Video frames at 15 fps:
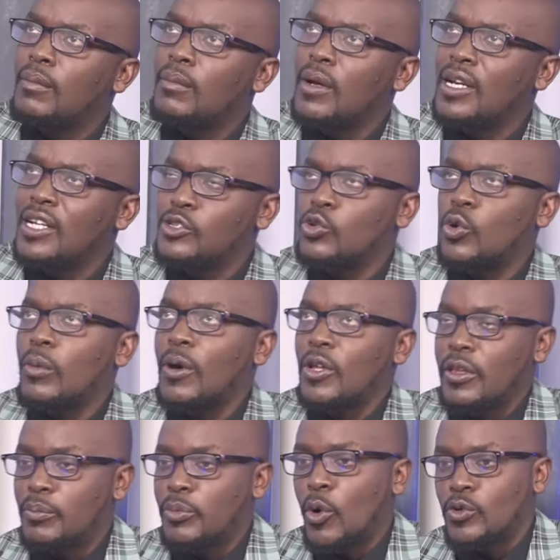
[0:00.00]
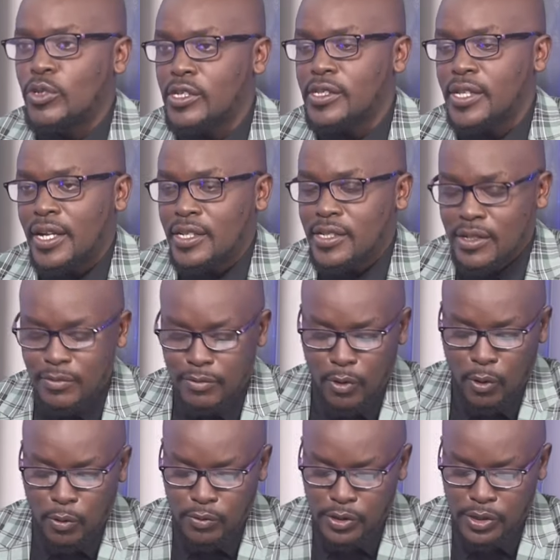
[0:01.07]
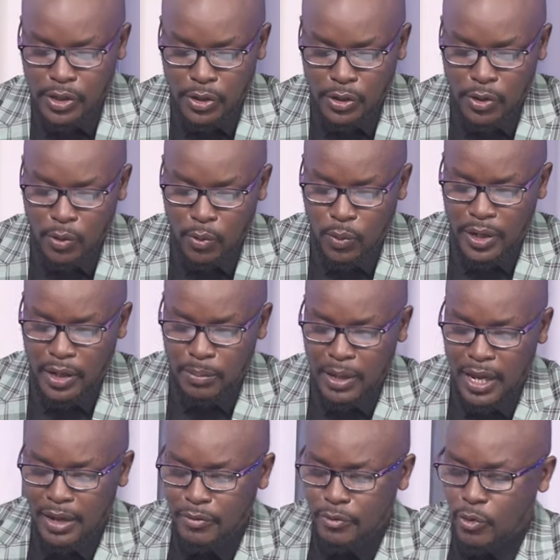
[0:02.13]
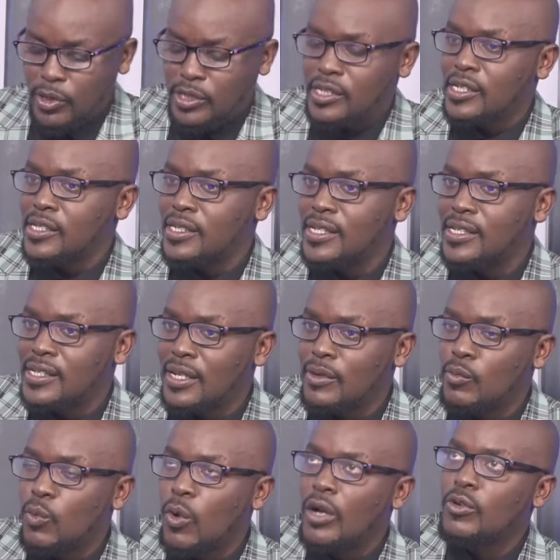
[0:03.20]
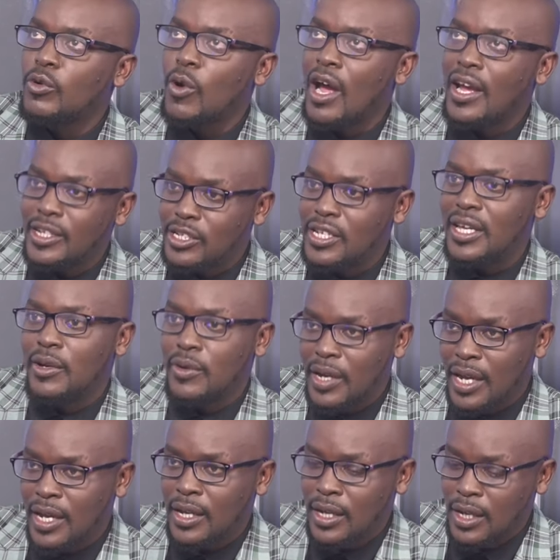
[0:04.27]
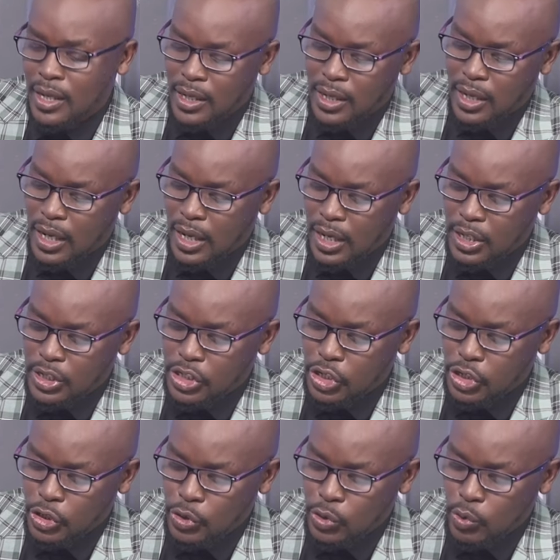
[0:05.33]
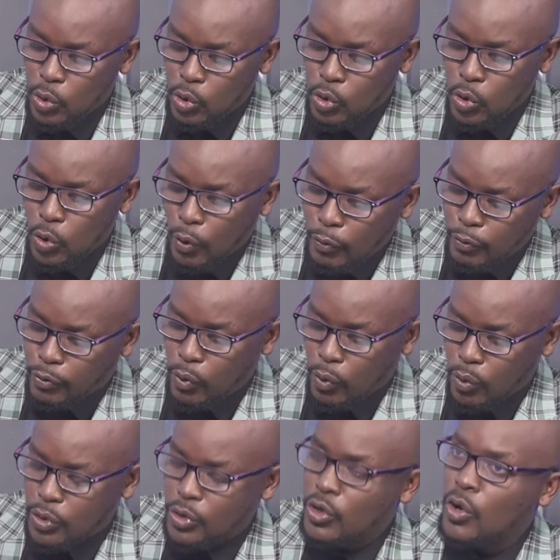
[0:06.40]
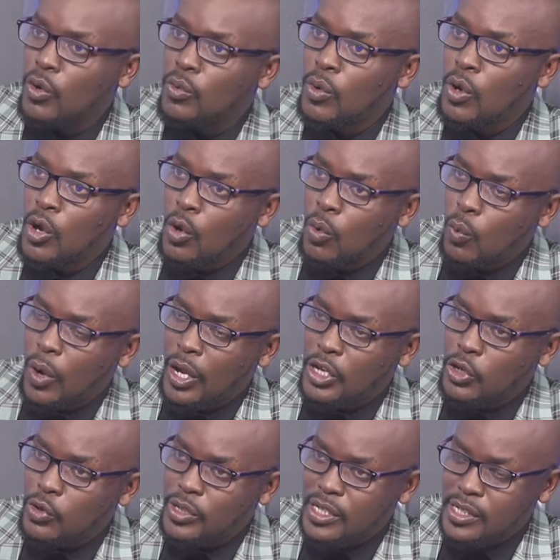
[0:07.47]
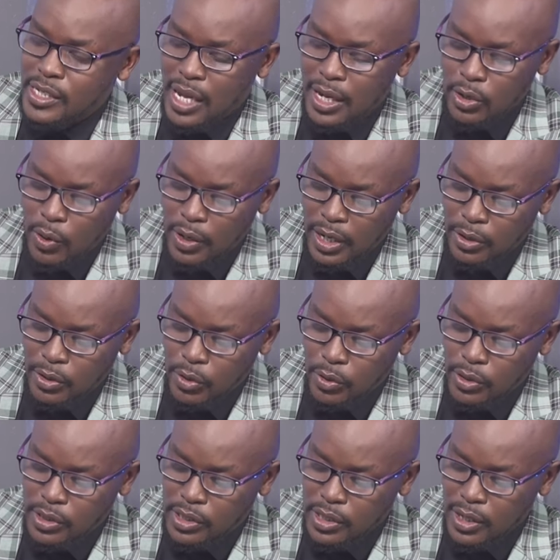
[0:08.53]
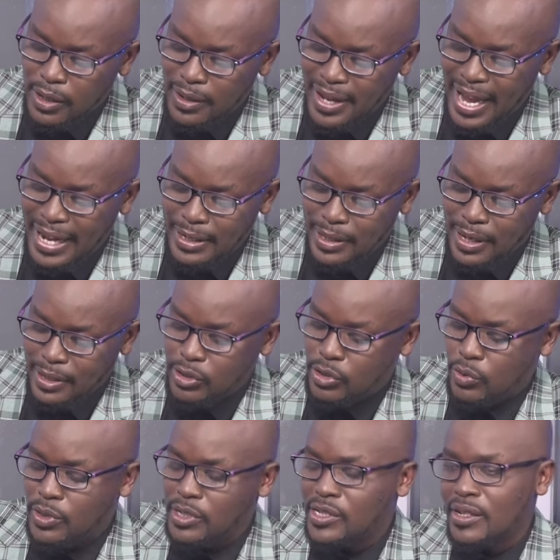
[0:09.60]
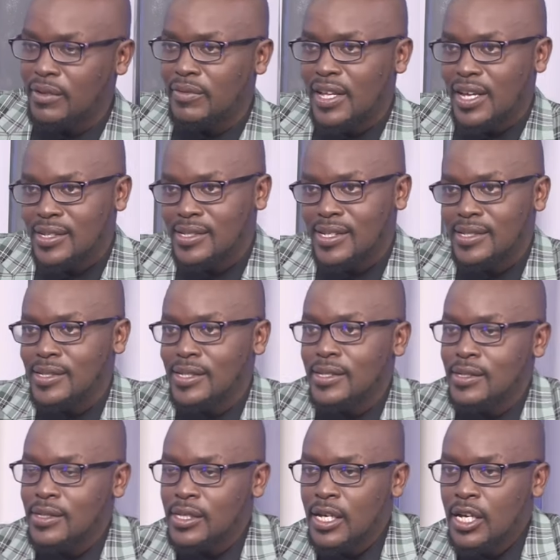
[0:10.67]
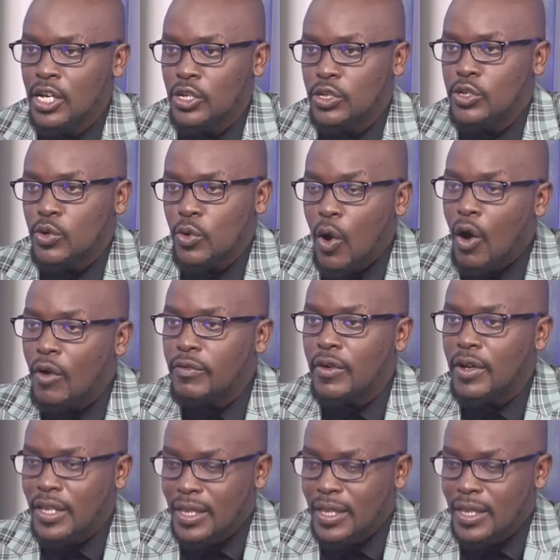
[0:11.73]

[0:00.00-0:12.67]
Let's talk about the process that is involved, you know, when applying for assistance, and what criteria do you look for, you know, when you decide on a good candidate to receive the assistance to offer